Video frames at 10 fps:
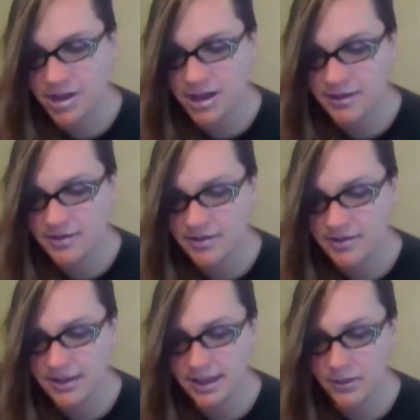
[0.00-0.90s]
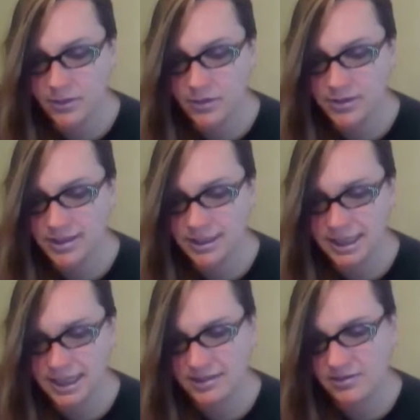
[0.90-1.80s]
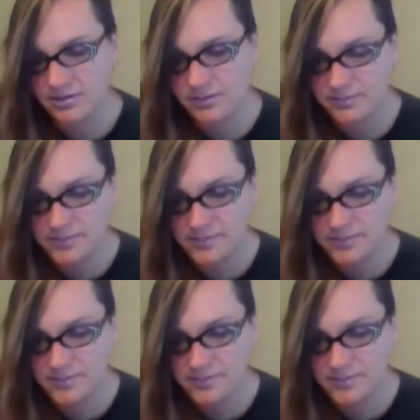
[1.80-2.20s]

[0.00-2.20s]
locks that curled at the ends.